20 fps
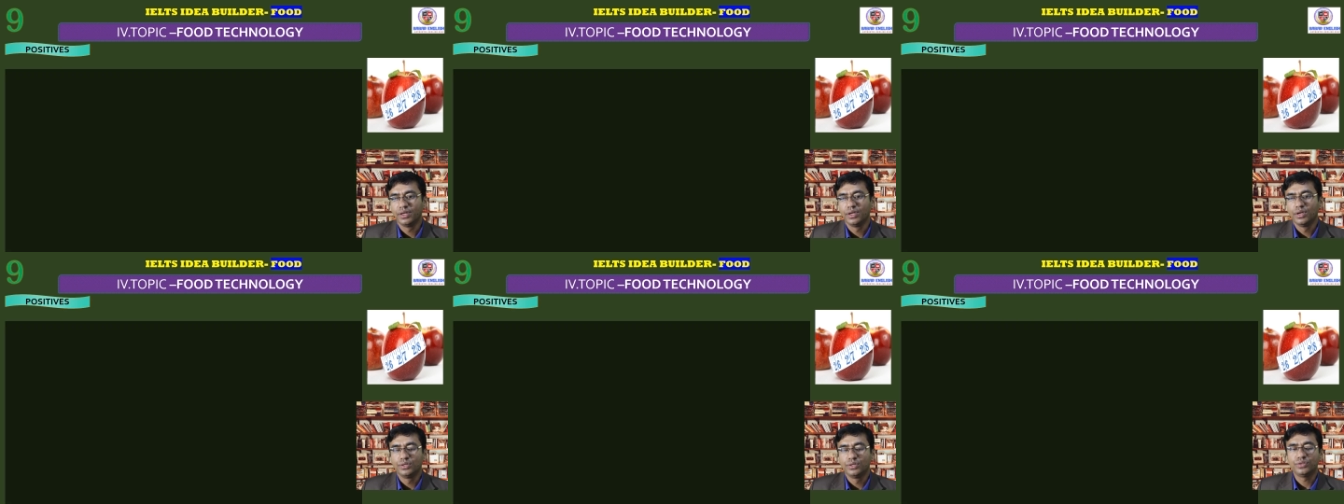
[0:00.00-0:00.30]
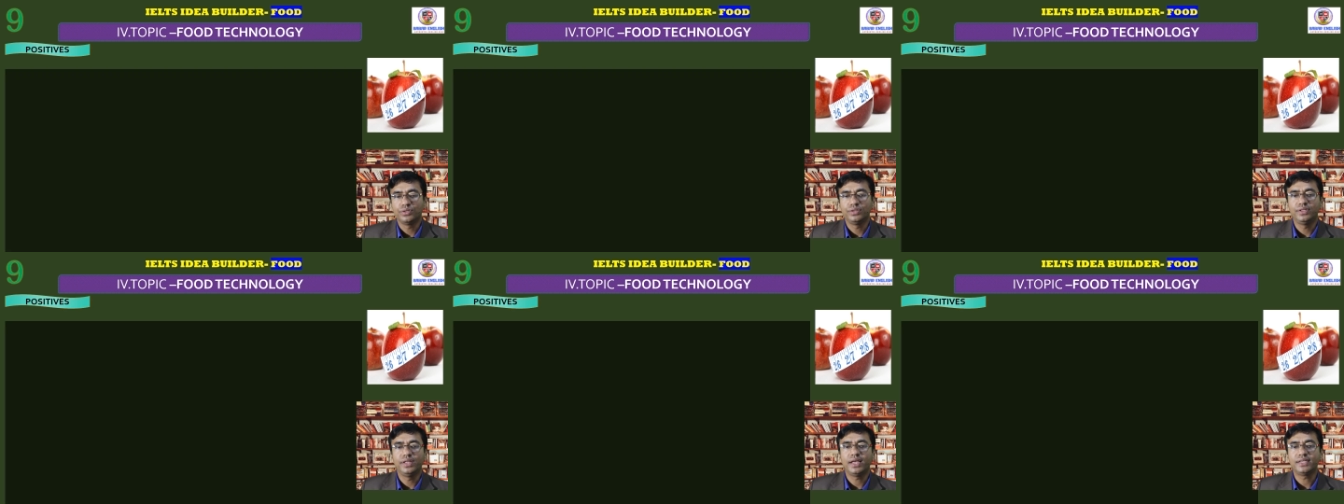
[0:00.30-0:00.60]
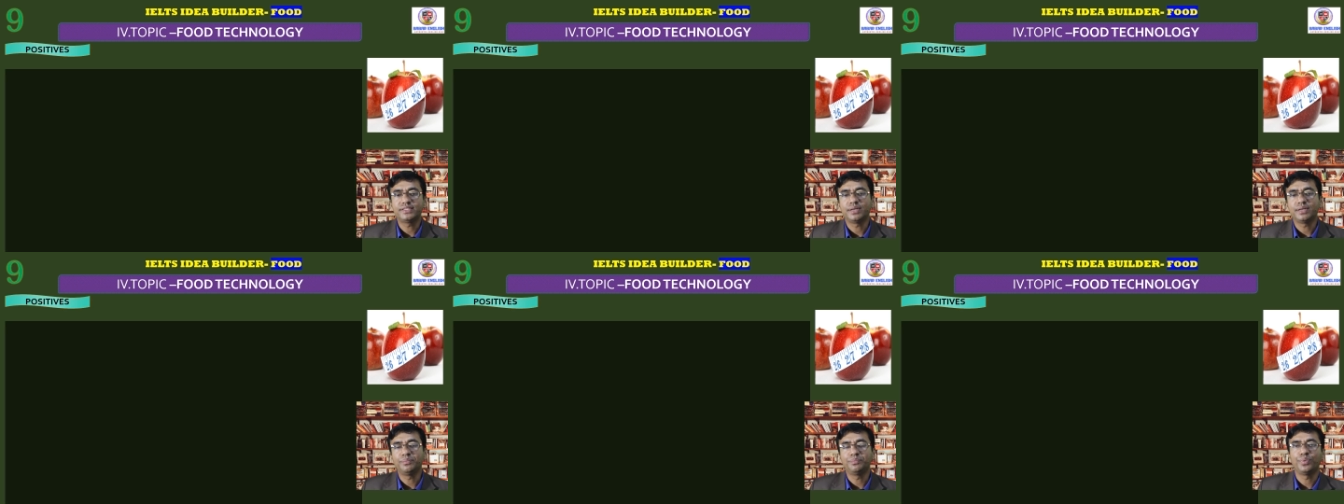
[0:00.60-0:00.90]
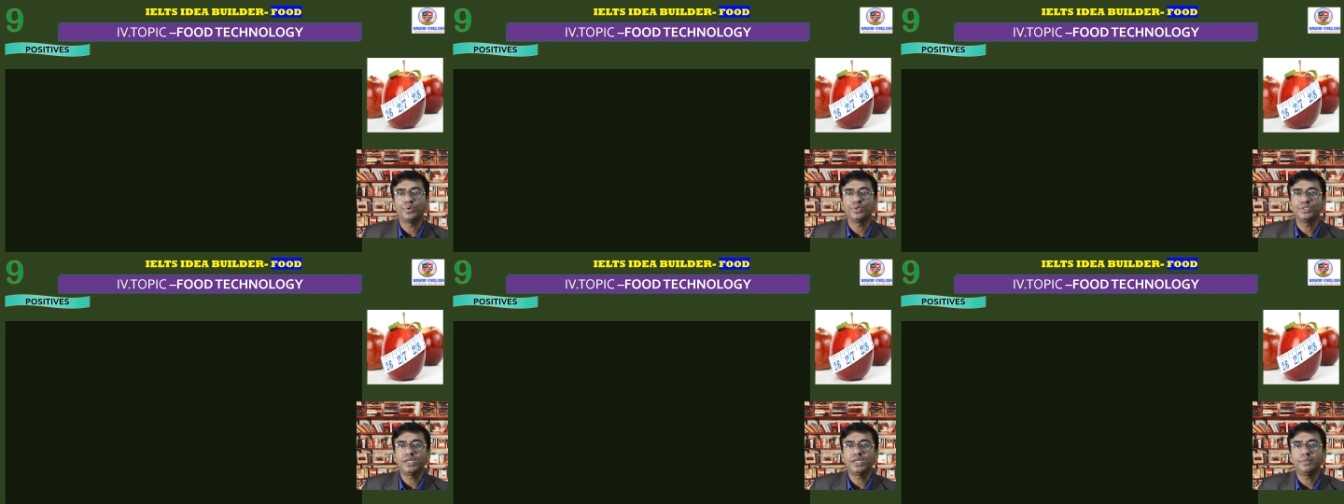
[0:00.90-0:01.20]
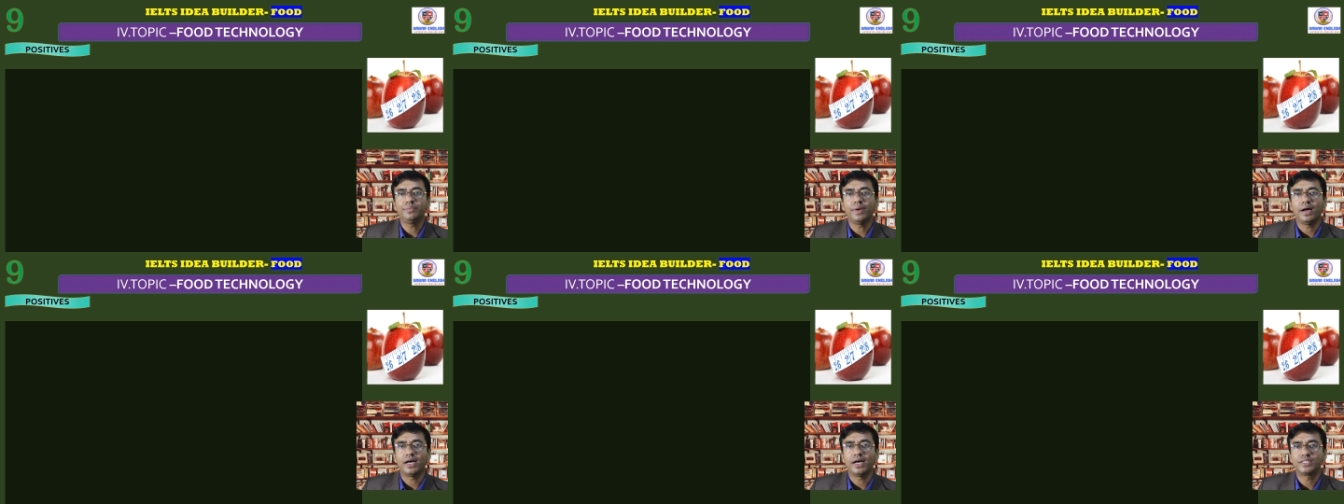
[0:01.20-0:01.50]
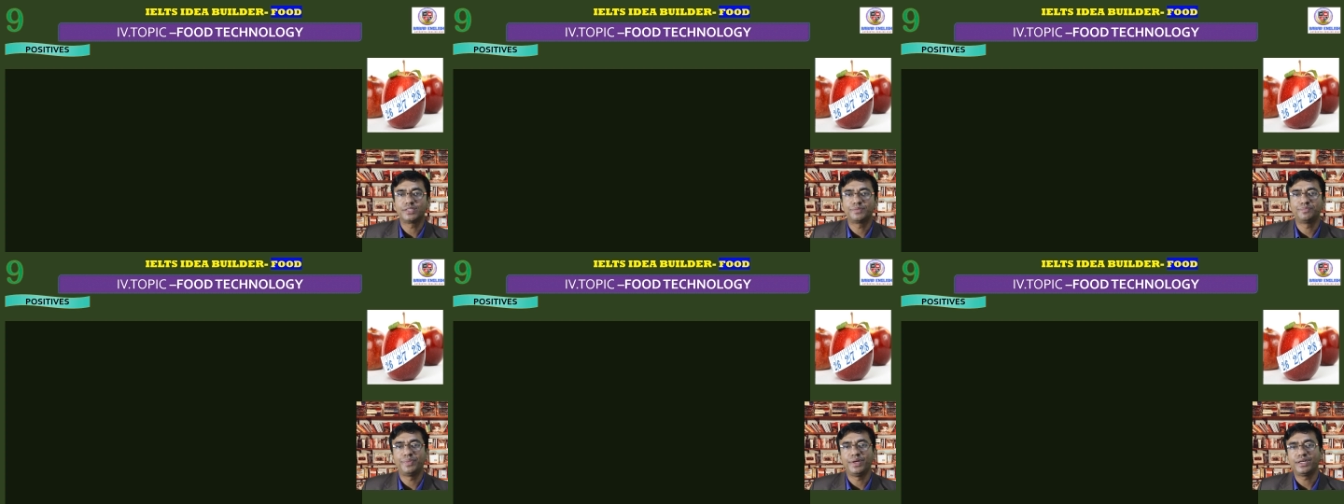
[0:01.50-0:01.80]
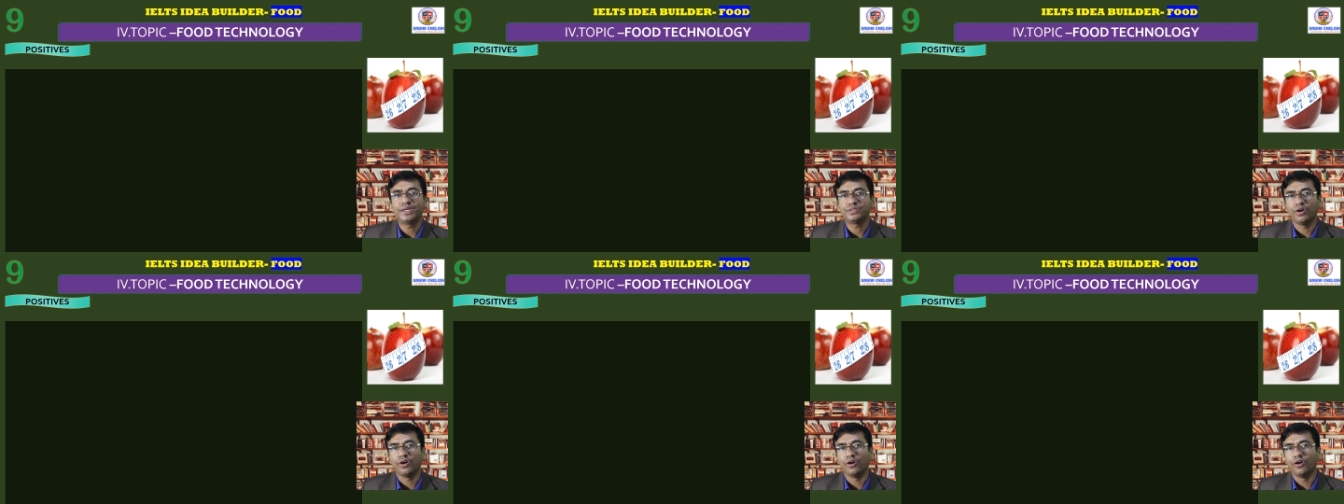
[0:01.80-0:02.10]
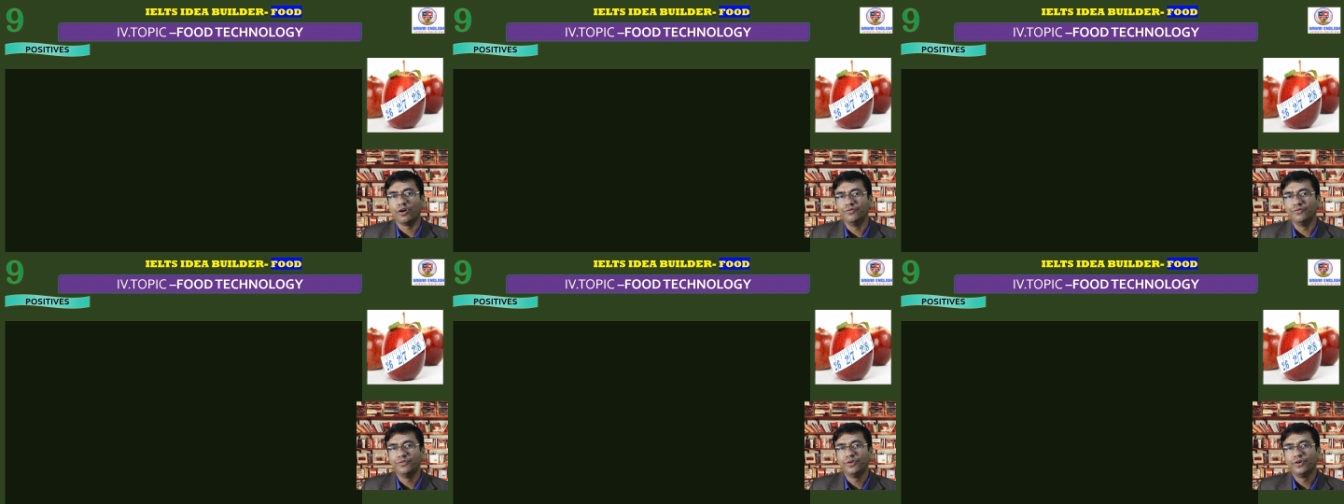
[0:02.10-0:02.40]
So, there are some positive aspects of